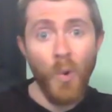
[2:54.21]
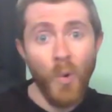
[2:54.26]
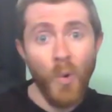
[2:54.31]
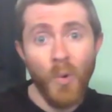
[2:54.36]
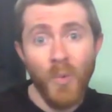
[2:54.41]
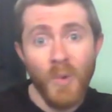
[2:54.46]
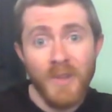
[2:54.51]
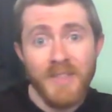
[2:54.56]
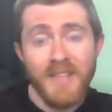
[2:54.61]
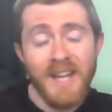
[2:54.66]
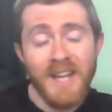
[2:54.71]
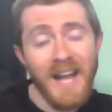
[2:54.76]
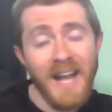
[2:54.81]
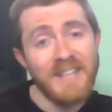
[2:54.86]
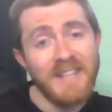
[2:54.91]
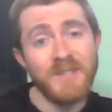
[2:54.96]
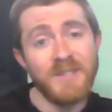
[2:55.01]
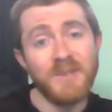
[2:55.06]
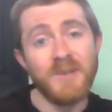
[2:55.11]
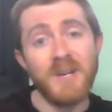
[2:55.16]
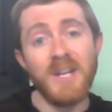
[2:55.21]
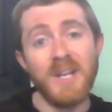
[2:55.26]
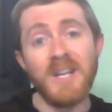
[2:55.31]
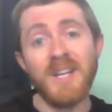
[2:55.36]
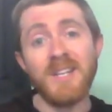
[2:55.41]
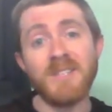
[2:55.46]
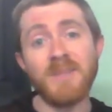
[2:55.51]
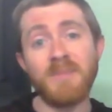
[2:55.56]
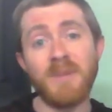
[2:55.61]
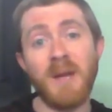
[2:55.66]
But one thing I do
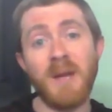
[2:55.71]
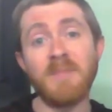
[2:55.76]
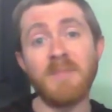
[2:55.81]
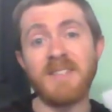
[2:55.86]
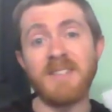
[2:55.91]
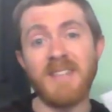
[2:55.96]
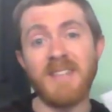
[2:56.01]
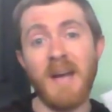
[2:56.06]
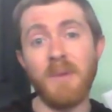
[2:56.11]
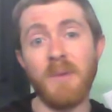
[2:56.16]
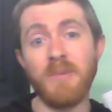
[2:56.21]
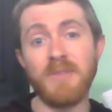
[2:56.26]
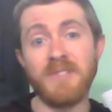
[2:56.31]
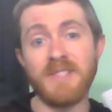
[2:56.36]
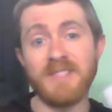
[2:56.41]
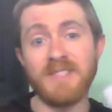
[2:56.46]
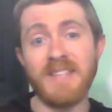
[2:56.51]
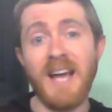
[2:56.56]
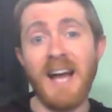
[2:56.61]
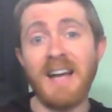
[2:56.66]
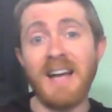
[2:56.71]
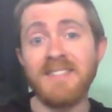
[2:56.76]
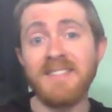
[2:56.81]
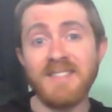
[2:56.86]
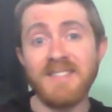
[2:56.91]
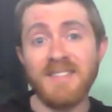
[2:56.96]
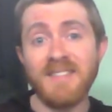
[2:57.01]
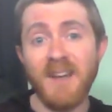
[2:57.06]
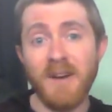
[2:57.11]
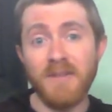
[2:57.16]
sometimes is I will just
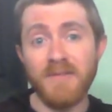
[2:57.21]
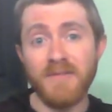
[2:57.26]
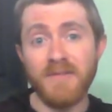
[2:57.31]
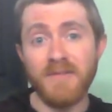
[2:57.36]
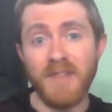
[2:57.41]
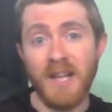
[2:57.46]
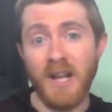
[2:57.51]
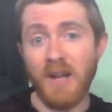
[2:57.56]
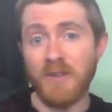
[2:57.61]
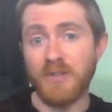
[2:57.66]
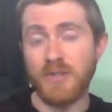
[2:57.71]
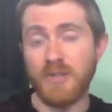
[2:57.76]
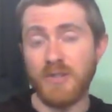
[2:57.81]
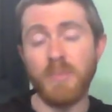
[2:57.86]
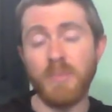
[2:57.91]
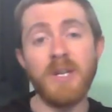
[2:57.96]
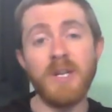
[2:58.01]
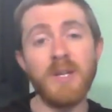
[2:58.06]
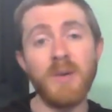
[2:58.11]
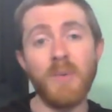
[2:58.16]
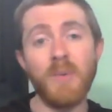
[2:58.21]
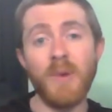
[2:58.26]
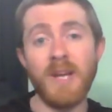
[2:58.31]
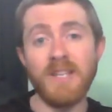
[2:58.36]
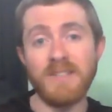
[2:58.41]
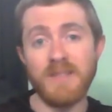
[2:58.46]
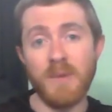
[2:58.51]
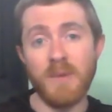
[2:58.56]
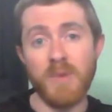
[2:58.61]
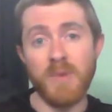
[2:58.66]
hide stuff. Like, I'll just put it
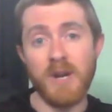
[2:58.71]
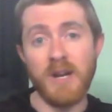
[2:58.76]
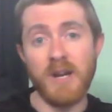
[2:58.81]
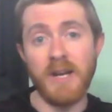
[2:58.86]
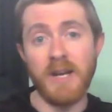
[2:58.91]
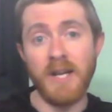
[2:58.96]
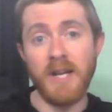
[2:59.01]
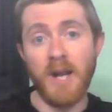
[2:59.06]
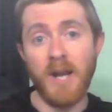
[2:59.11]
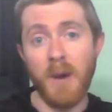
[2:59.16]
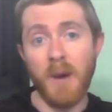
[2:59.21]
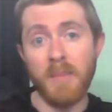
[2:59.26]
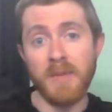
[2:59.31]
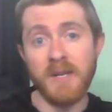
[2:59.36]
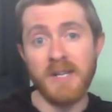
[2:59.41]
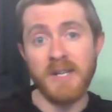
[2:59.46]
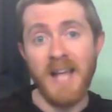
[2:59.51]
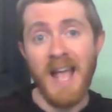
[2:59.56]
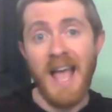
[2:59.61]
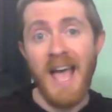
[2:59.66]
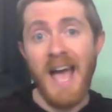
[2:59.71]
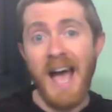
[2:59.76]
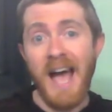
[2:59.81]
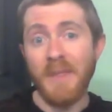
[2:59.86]
away somewhere in a cupboard.